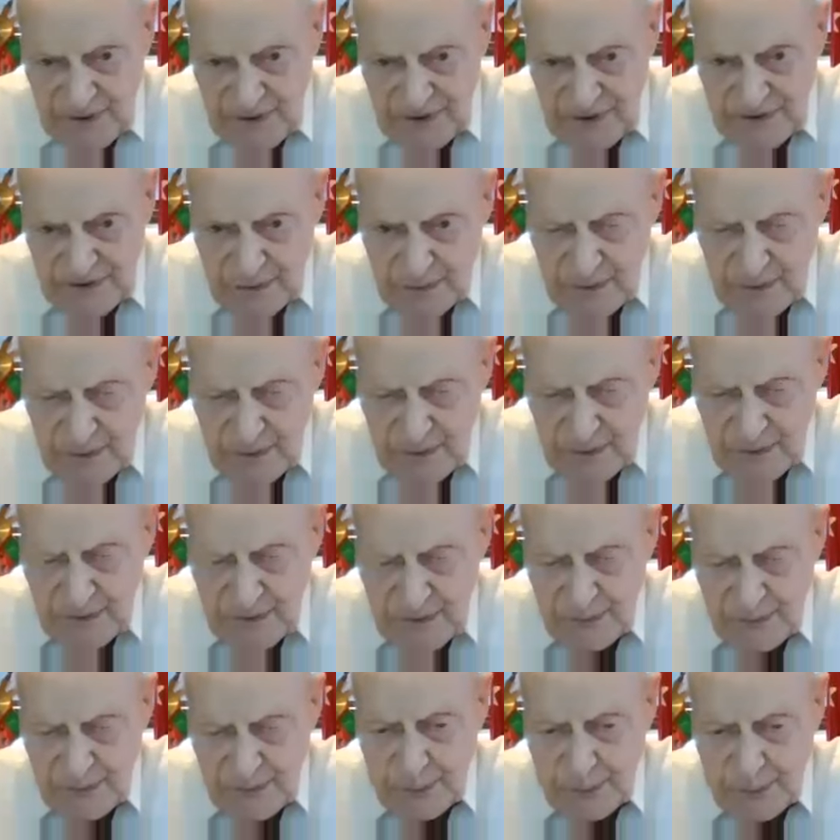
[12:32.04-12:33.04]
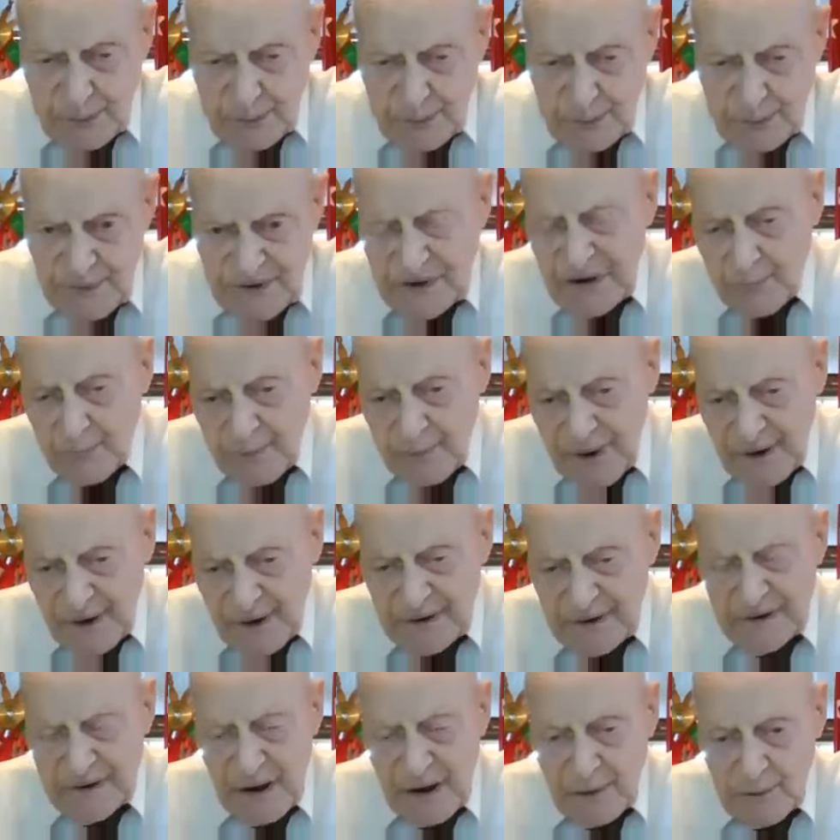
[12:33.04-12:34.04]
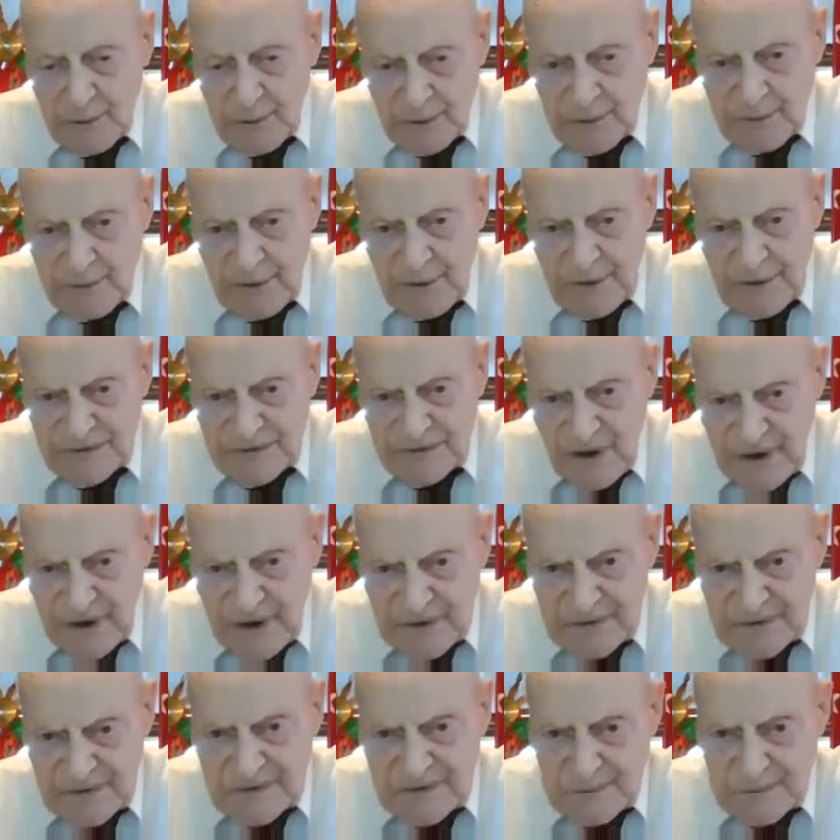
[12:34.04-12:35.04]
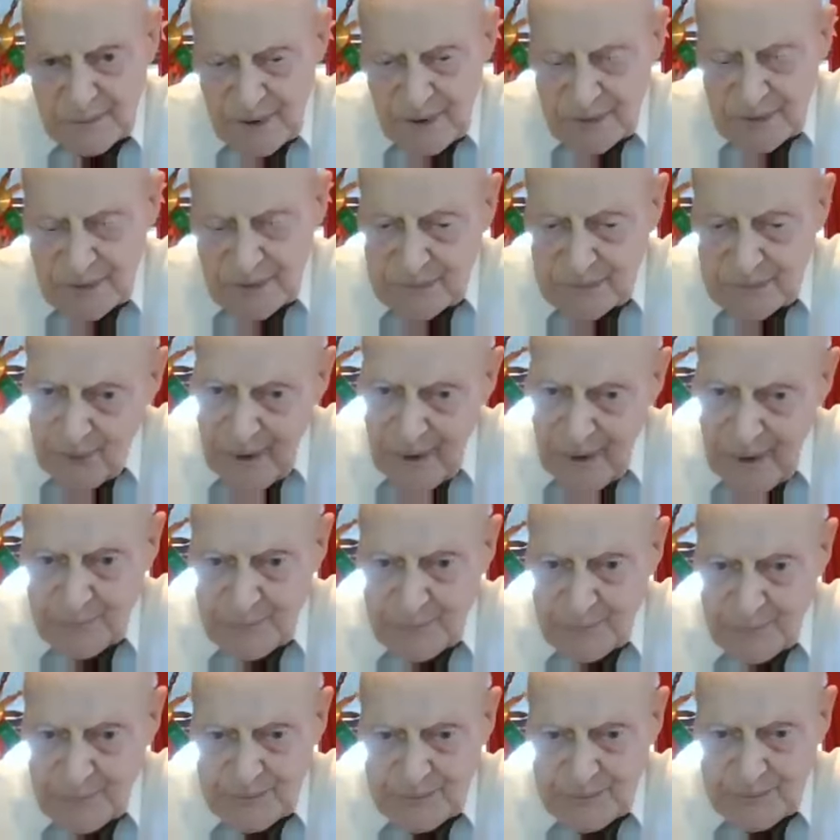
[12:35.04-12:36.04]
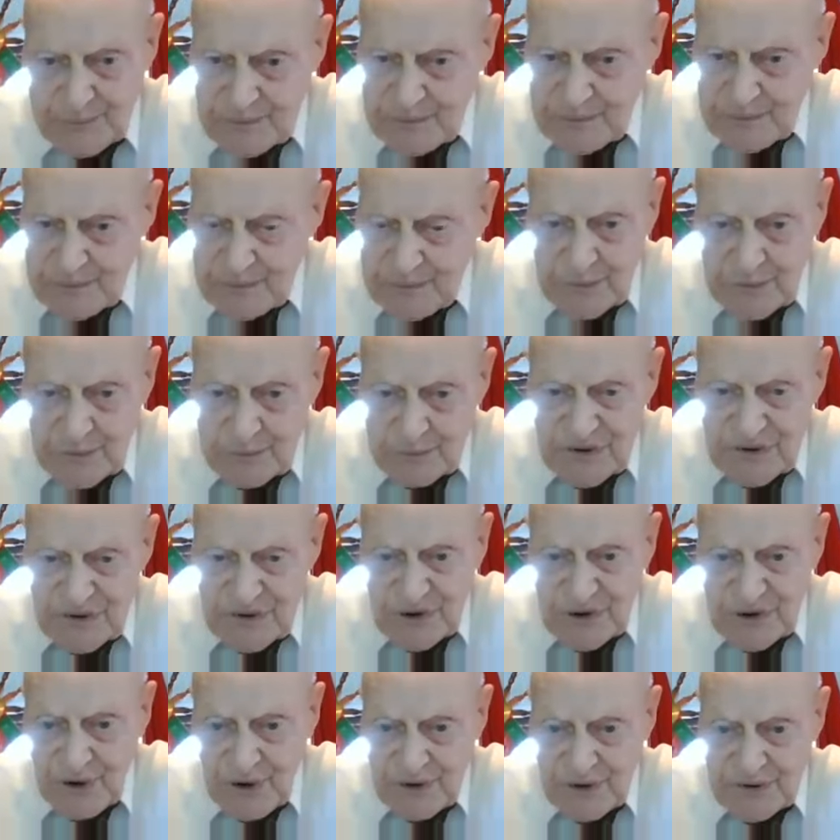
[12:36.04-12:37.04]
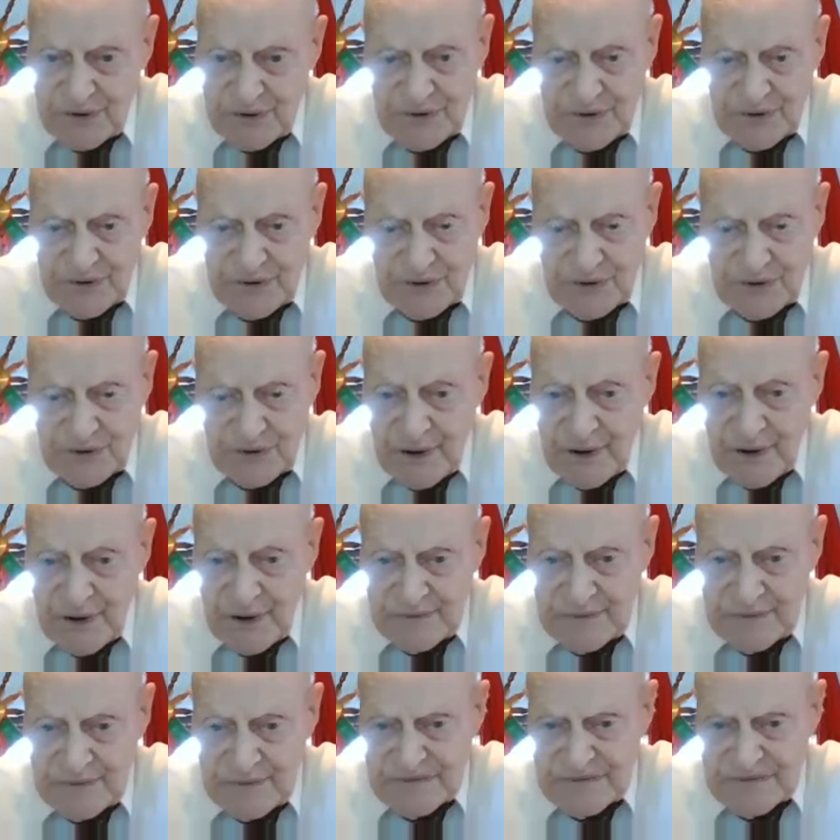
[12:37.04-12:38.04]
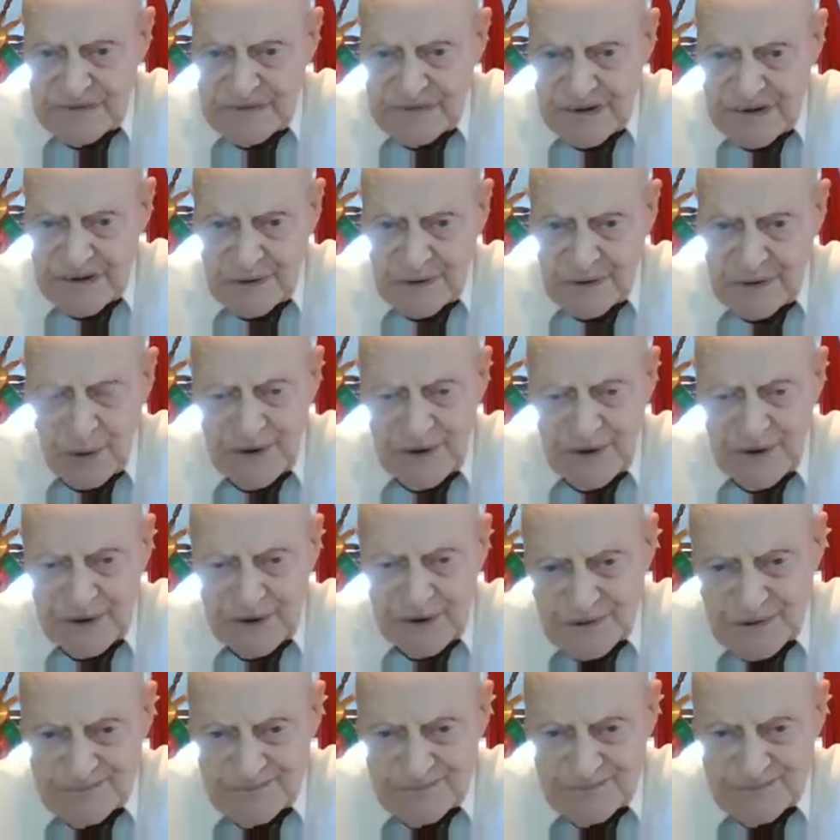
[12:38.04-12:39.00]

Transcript: unit that would put me in the combat, and I regret that, but perhaps I wouldn't be talking to you had that taken